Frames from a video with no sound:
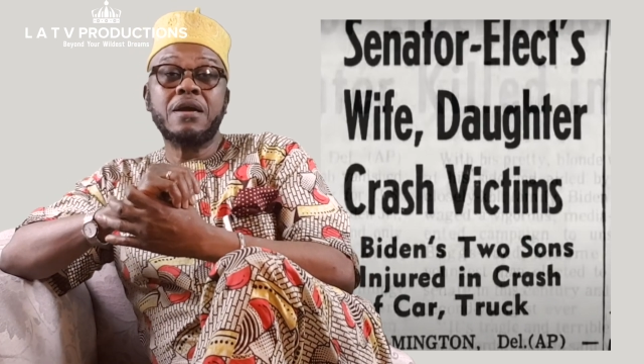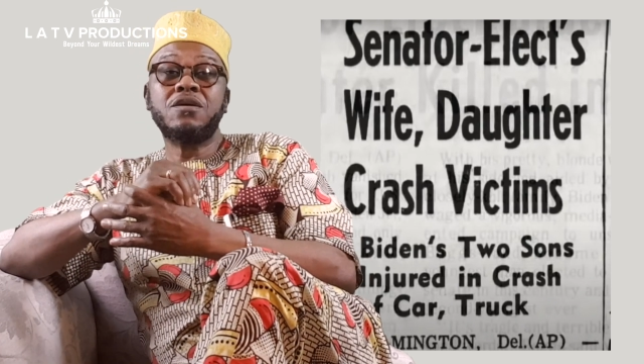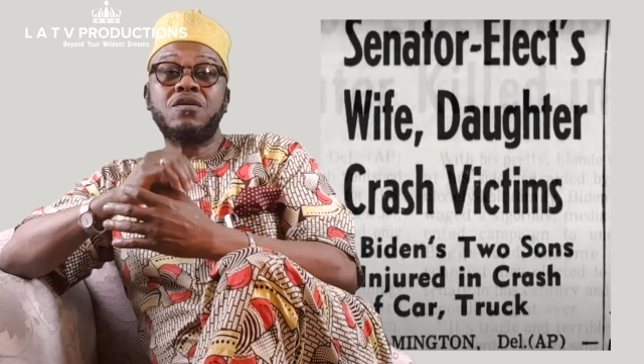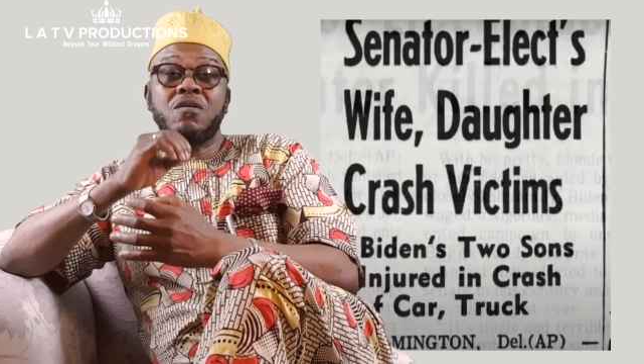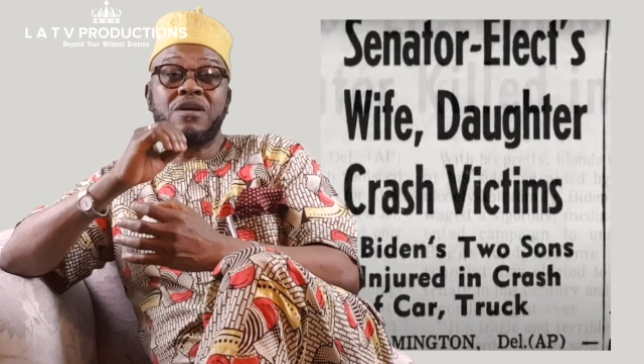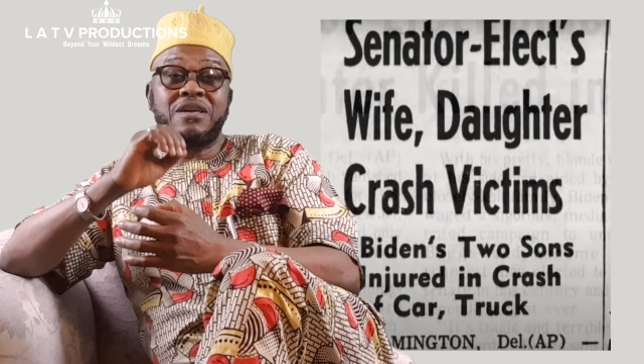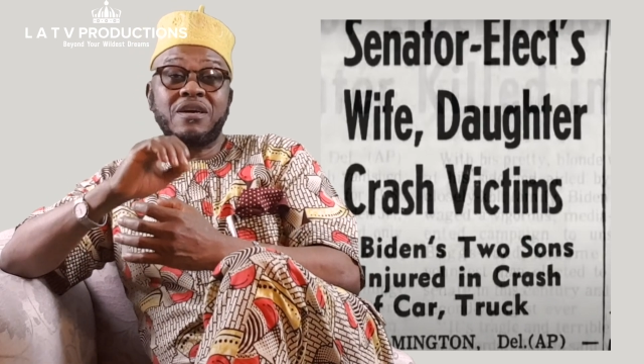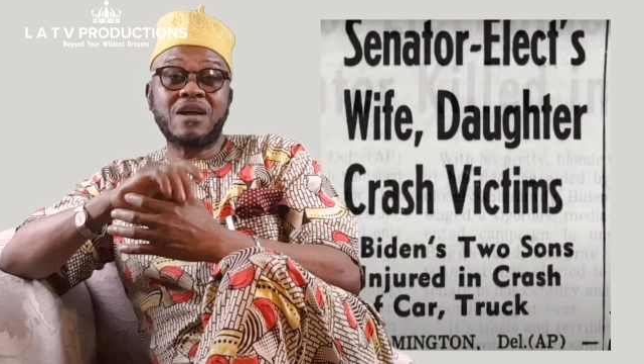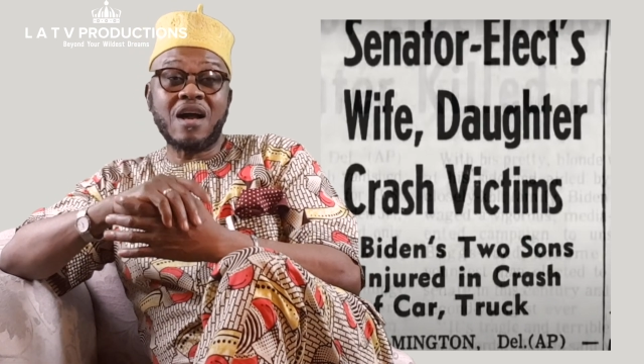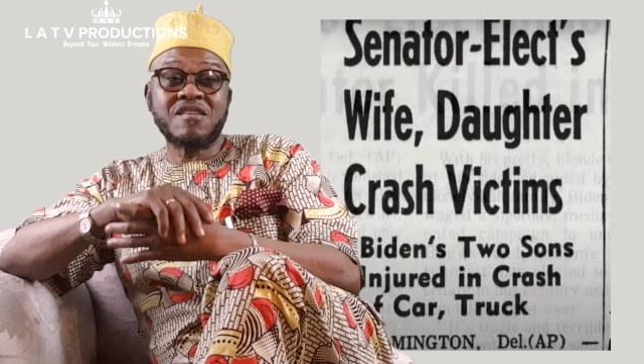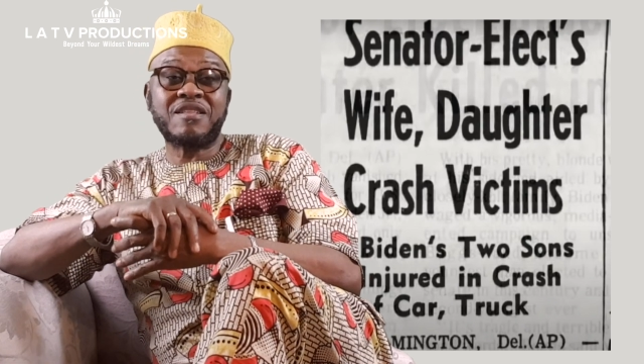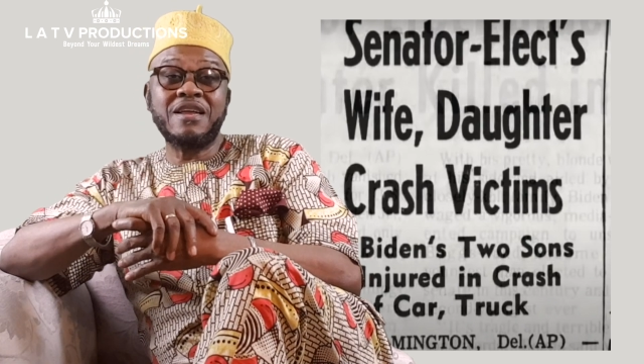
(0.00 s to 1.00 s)
during the
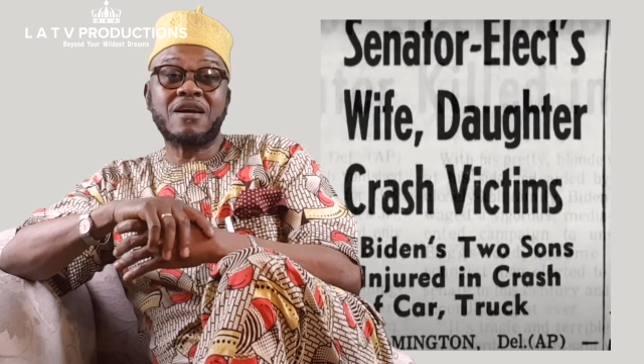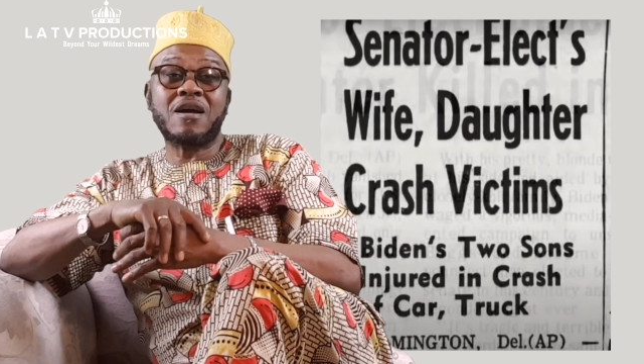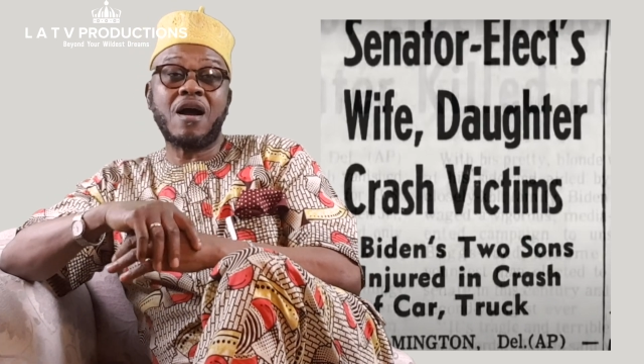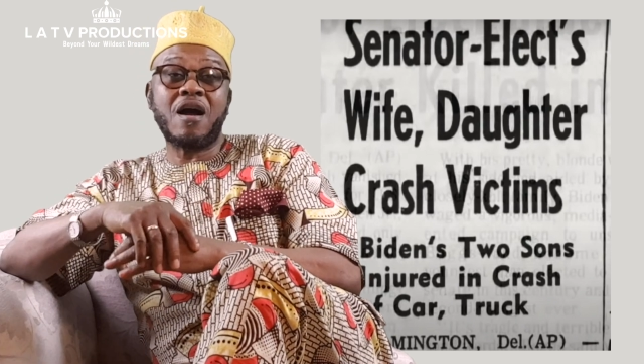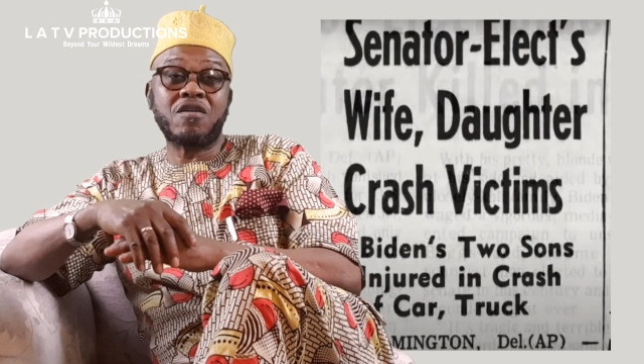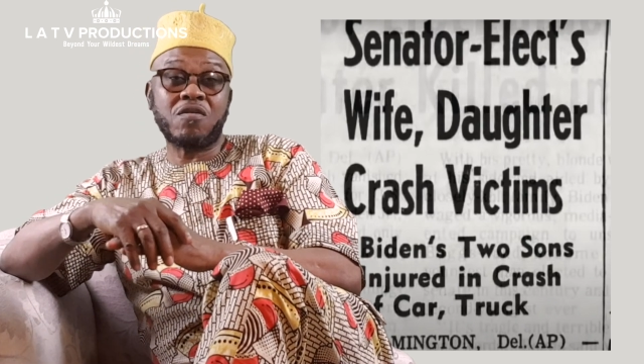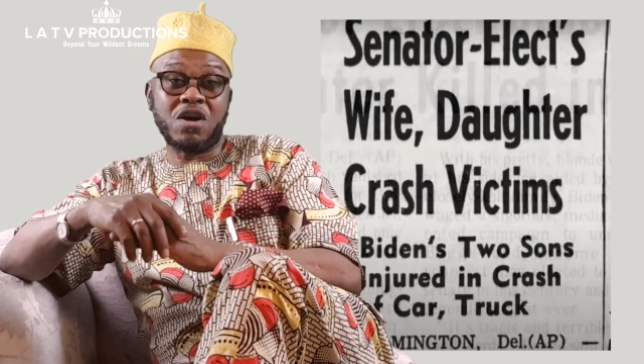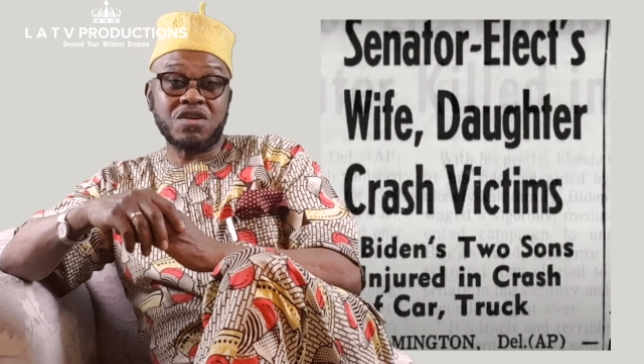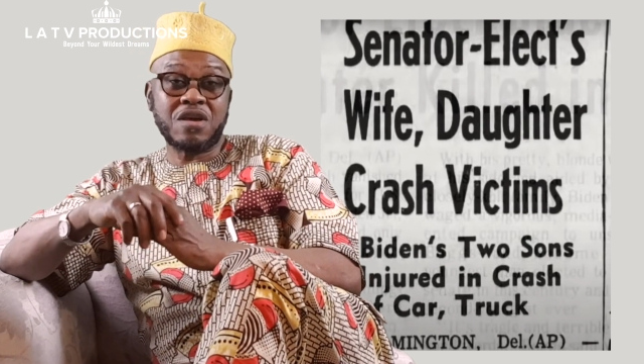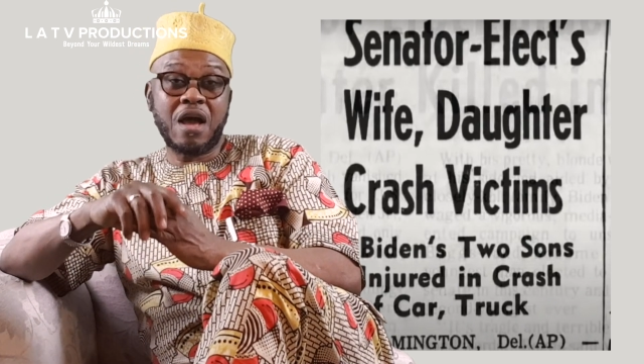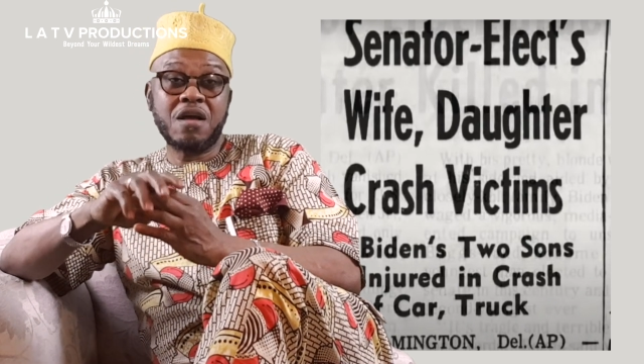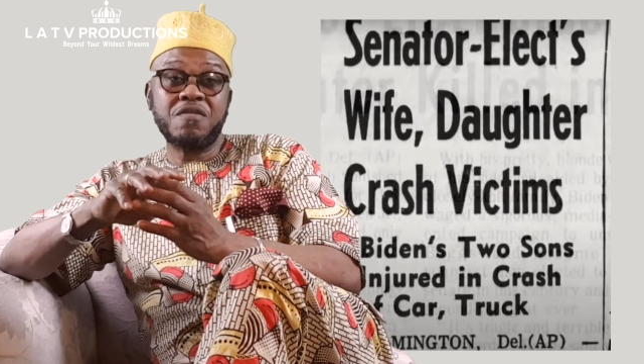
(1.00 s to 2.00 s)
ghastly car
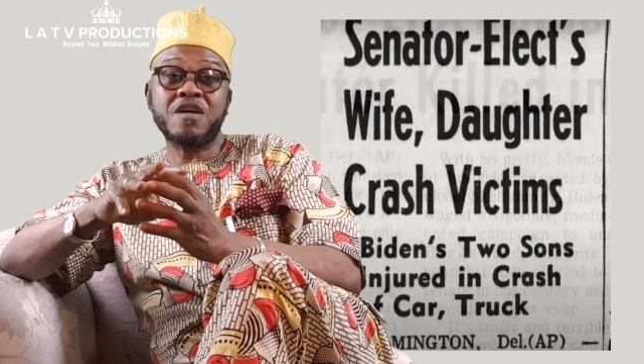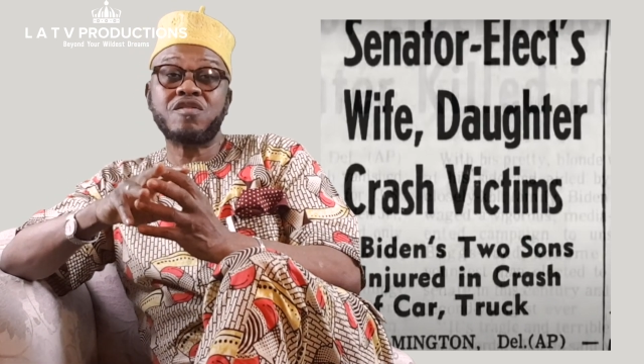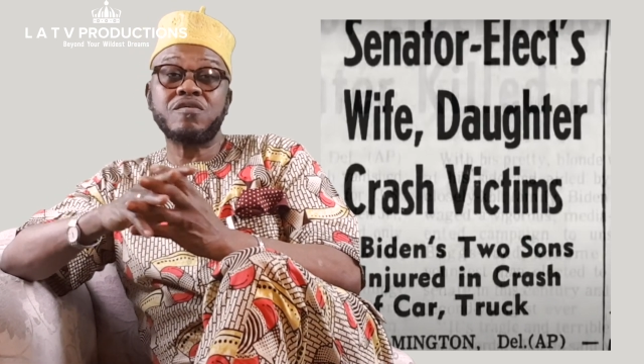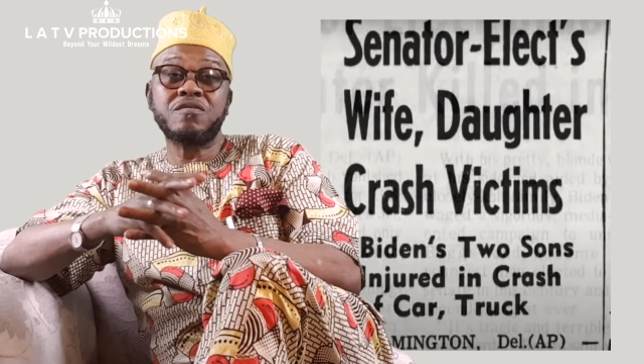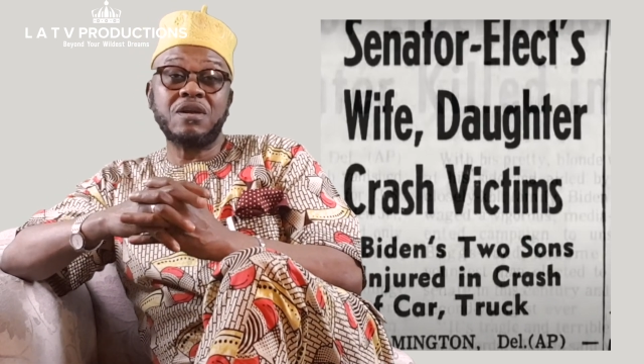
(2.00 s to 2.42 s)
crash that took